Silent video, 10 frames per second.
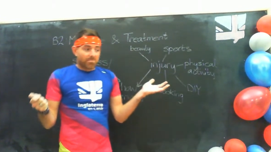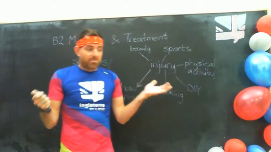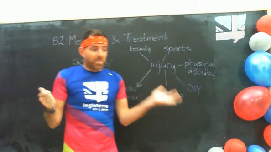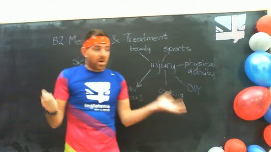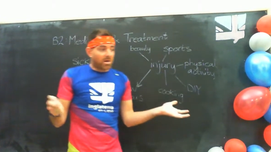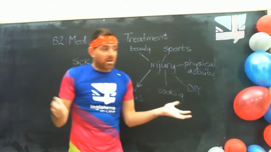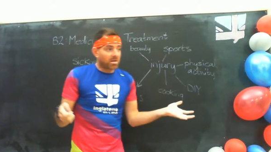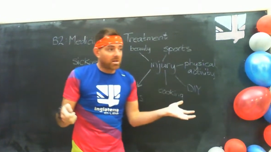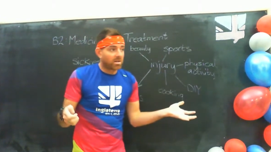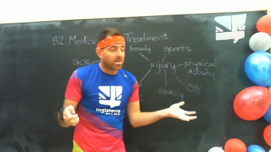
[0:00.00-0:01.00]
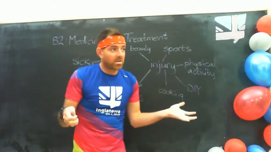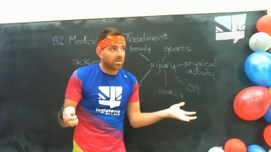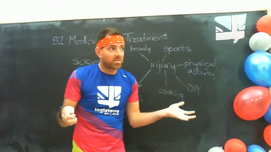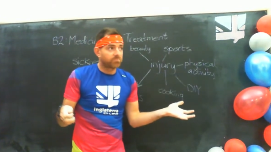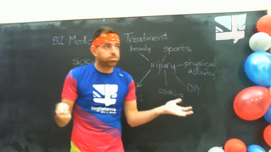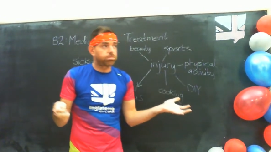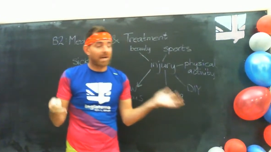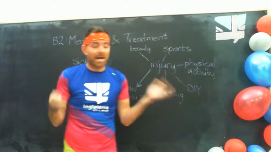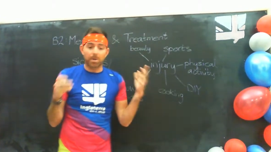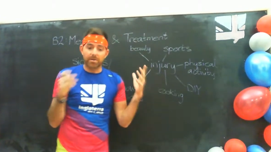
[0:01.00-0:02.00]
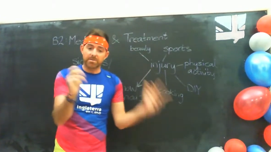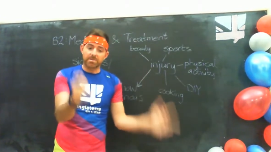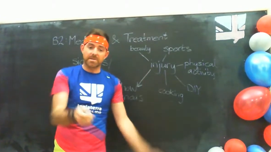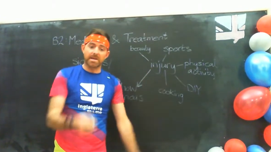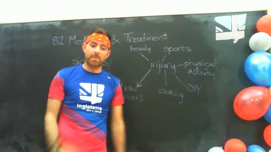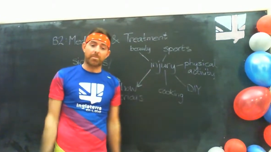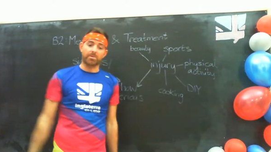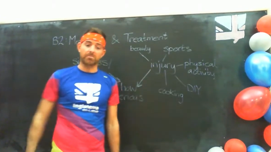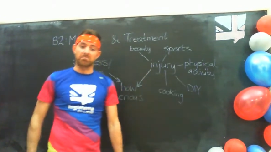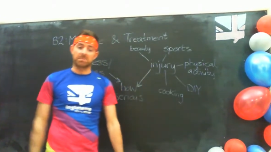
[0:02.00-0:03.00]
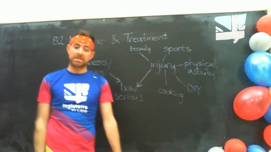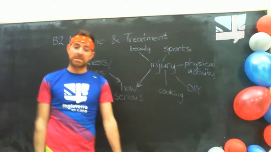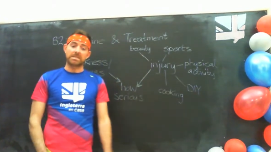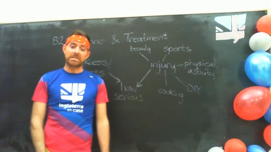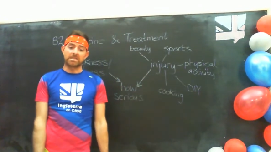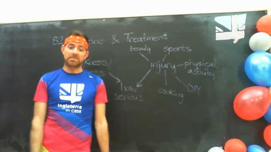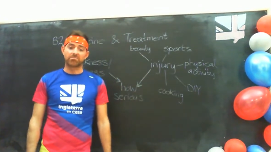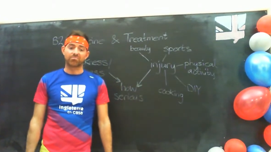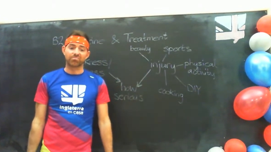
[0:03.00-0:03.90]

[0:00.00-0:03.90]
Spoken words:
But how often does that happen? No?